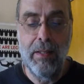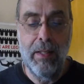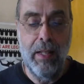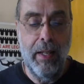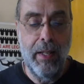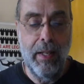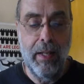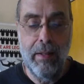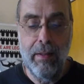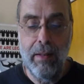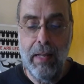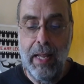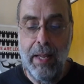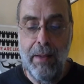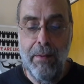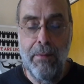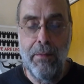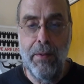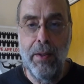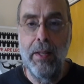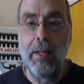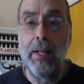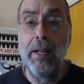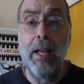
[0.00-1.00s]
like I
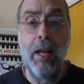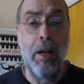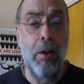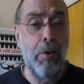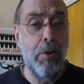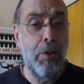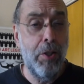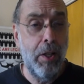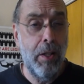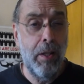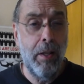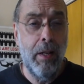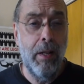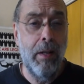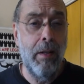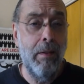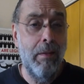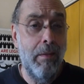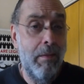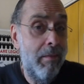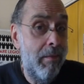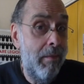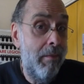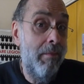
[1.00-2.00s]
feel an energy there
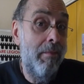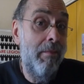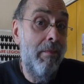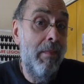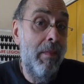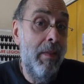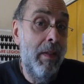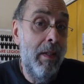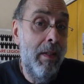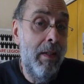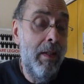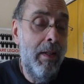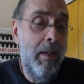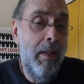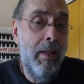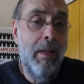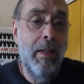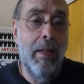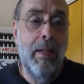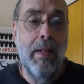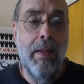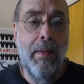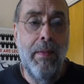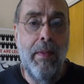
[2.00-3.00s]

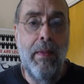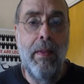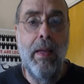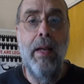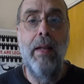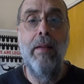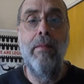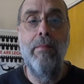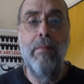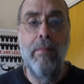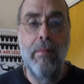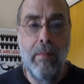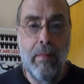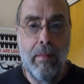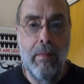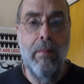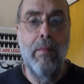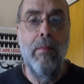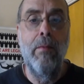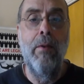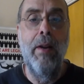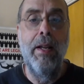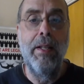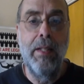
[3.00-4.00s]
that
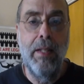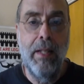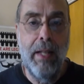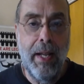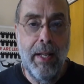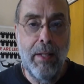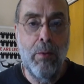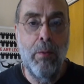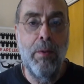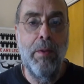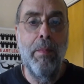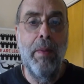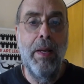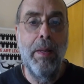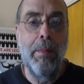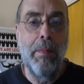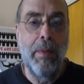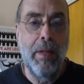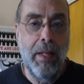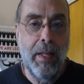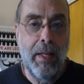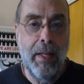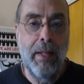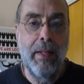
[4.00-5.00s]
resonates with my
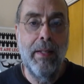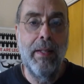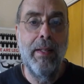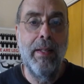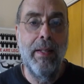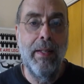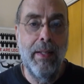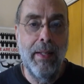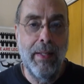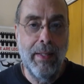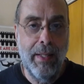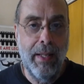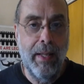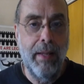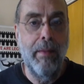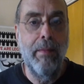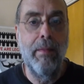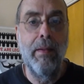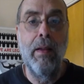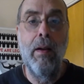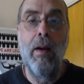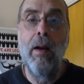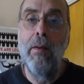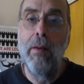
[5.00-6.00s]
being. It's like,
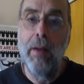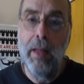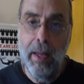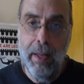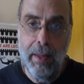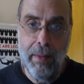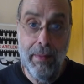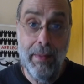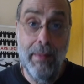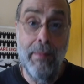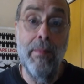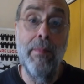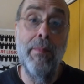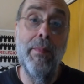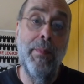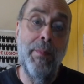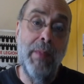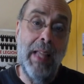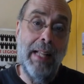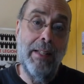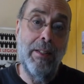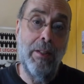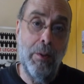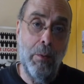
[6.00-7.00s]
okay,
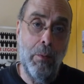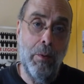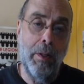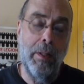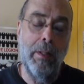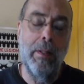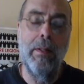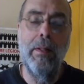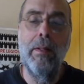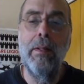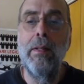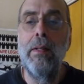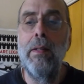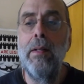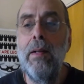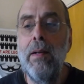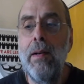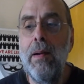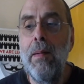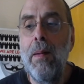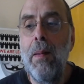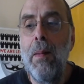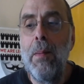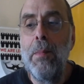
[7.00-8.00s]
that's the one.
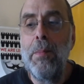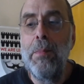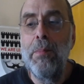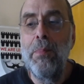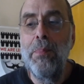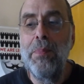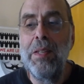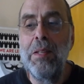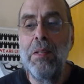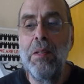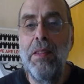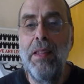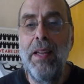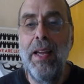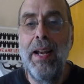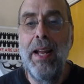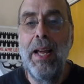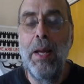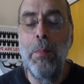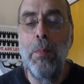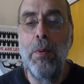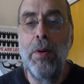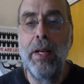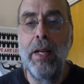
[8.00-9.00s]
So then I
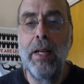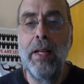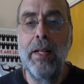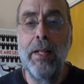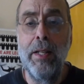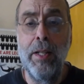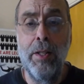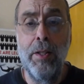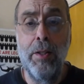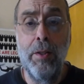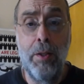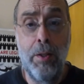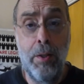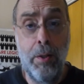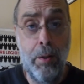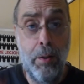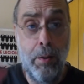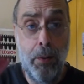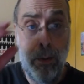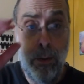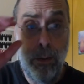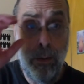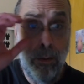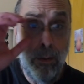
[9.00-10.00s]
bring it
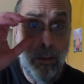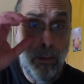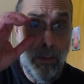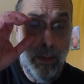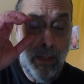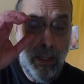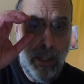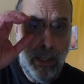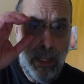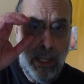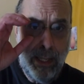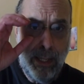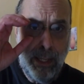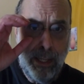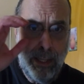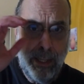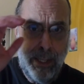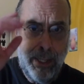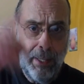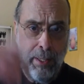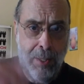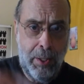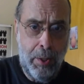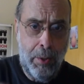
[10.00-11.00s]
into
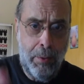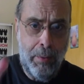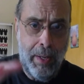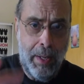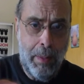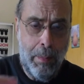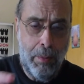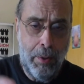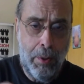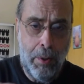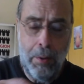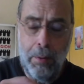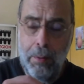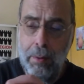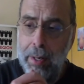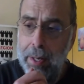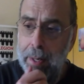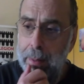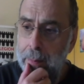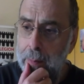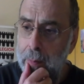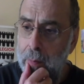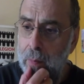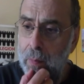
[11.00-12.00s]
Instagram program
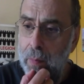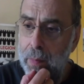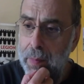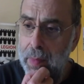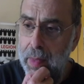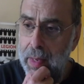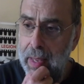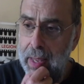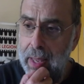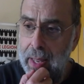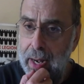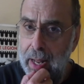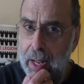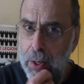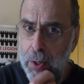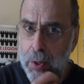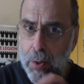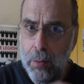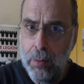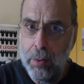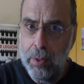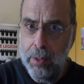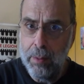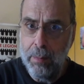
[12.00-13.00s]
and I do
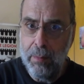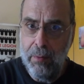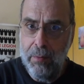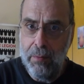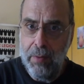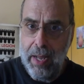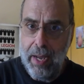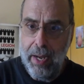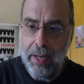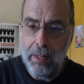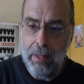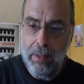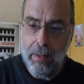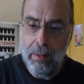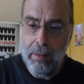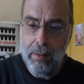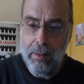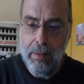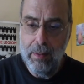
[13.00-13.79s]
some final,